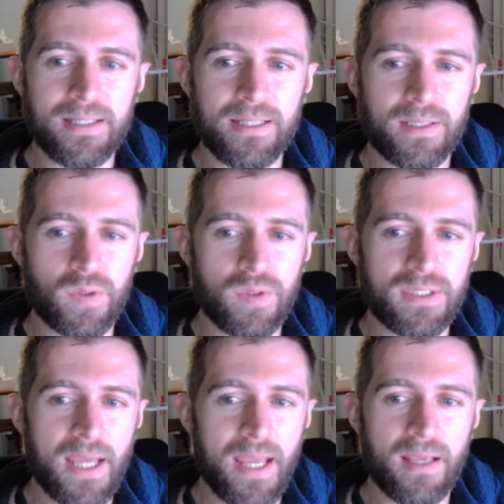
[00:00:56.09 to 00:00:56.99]
it could
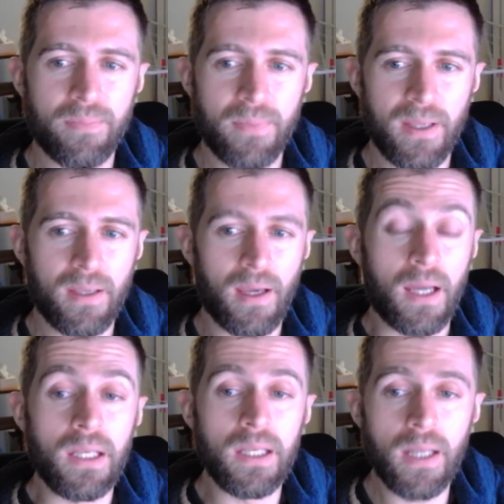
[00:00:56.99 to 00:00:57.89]
take me
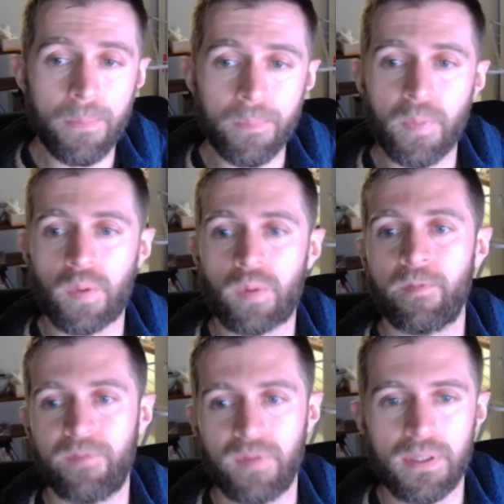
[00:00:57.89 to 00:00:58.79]
a number
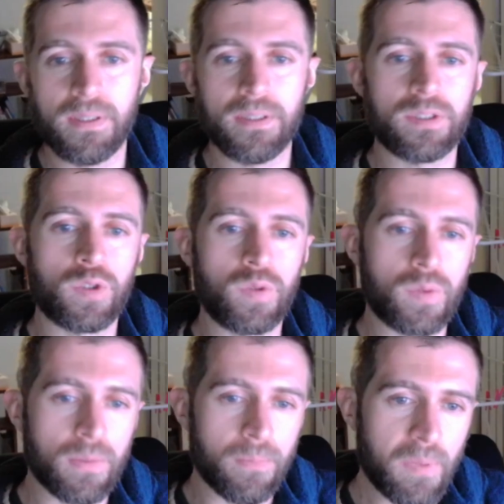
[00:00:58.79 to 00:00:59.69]
of years to
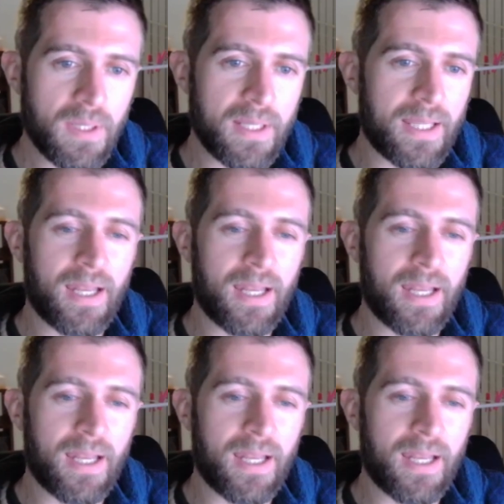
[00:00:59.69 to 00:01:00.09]
complete.